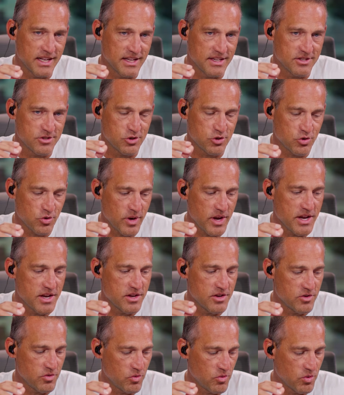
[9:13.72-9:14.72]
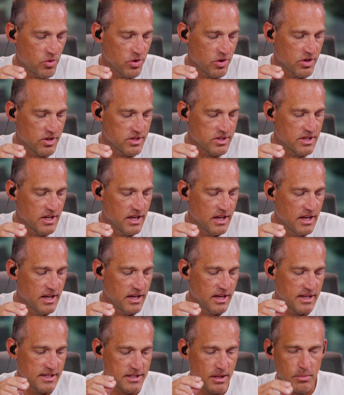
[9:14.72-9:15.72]
this trend towards
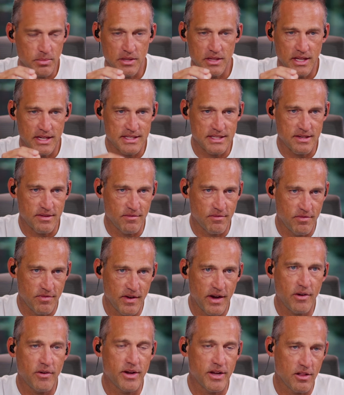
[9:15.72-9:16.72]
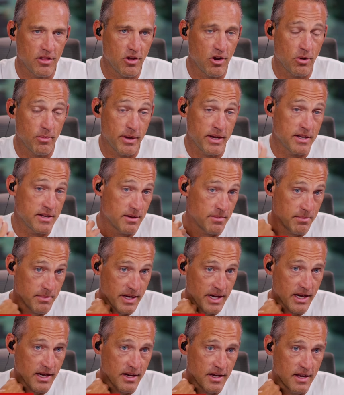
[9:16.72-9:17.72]
is something that's very alarming to
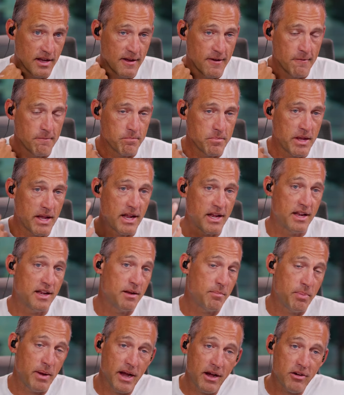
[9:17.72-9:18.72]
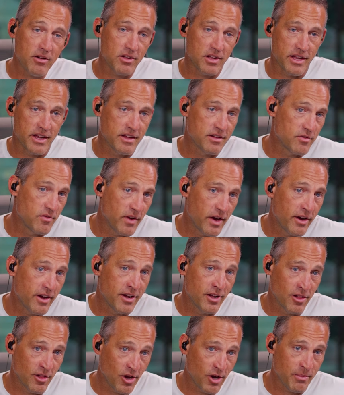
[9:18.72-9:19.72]
me and it apparently is very
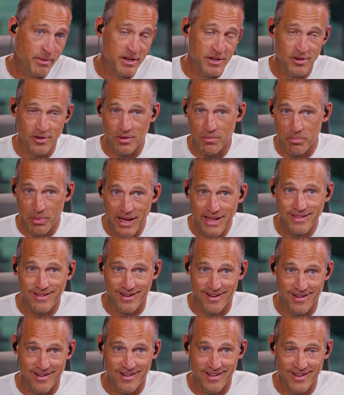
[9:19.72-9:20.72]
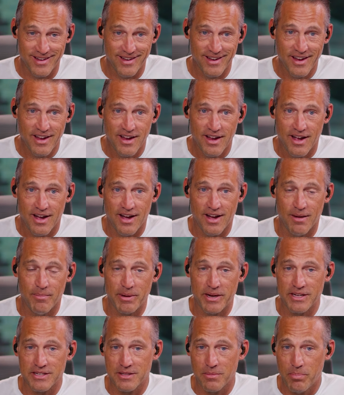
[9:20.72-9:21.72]
alarming to the Pentagon uh,
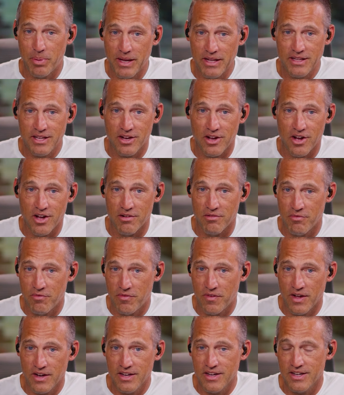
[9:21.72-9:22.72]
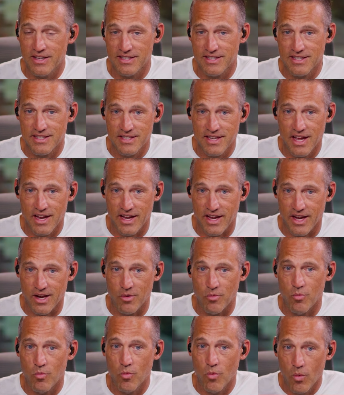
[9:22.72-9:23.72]
because the Pentagon funded a study
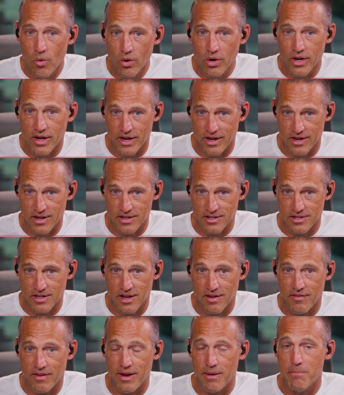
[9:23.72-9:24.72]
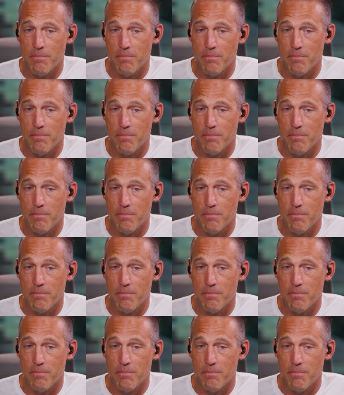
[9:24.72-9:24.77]
warning us of a